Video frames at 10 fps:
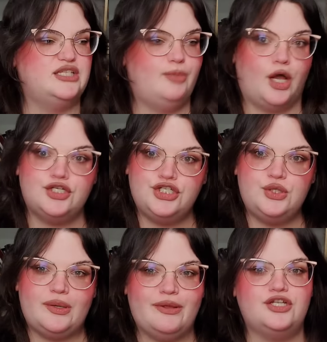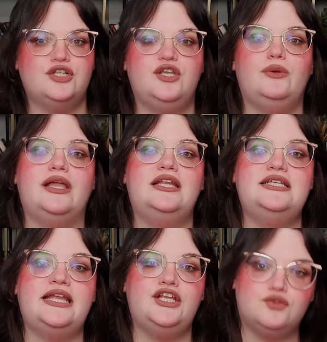spot you and make sure that you don't get
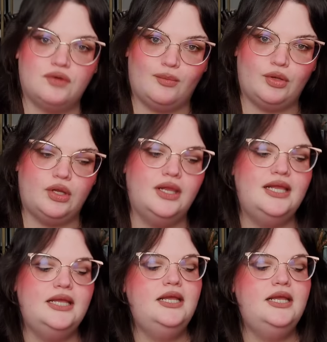into any trouble.